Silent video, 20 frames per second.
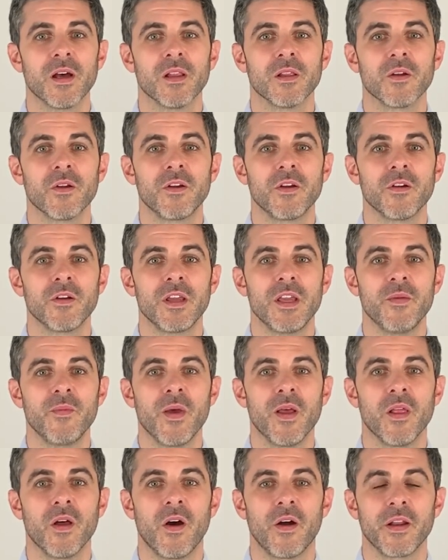alert your
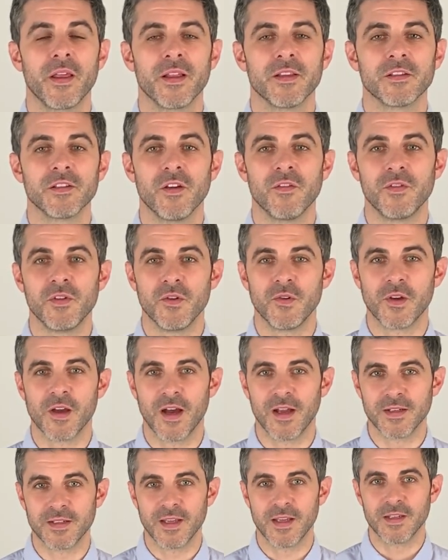email audience of new
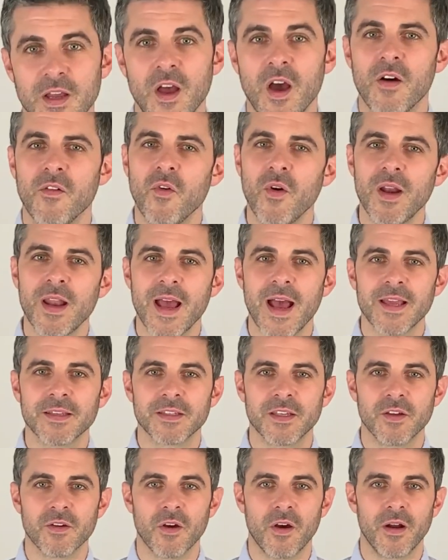content. Avoid
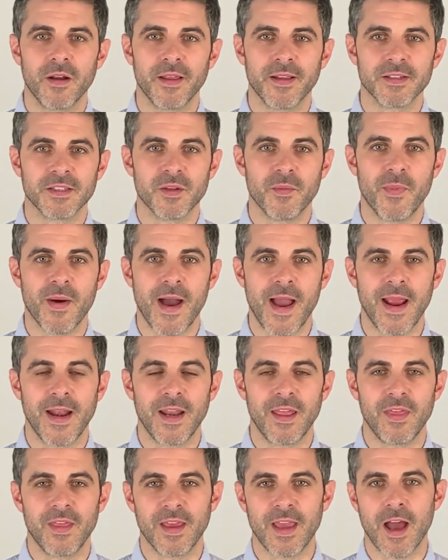asking your audience to buy
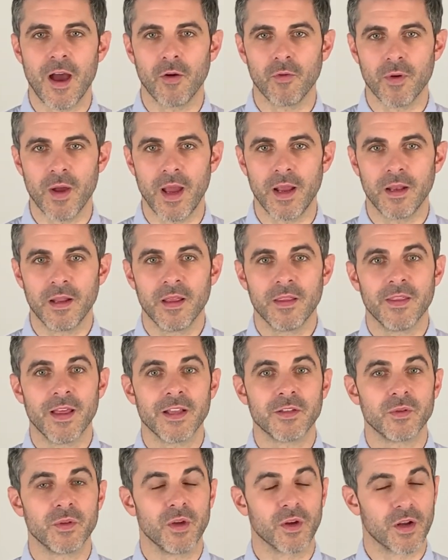anything outright.
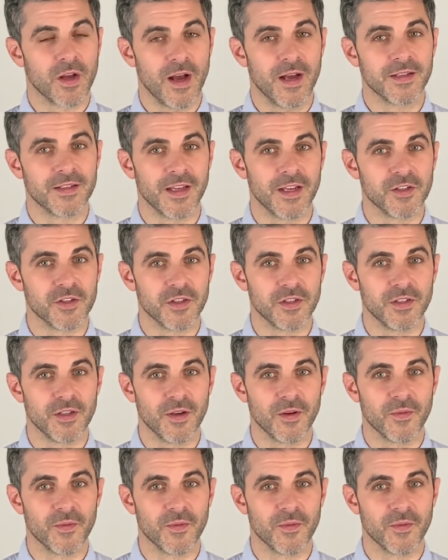That's what your content should do.